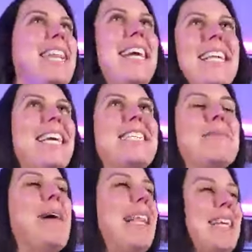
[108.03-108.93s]
And they're like
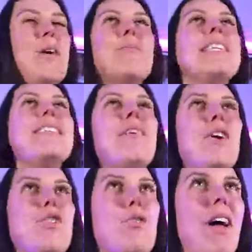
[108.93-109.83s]
smiling. Nobody's
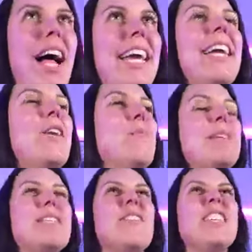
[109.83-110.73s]
even crying,
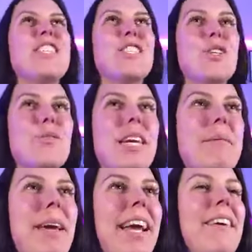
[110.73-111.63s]
nobody's even
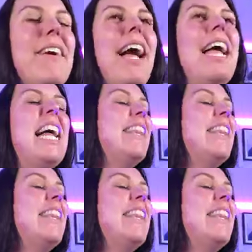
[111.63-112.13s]
screaming, okay?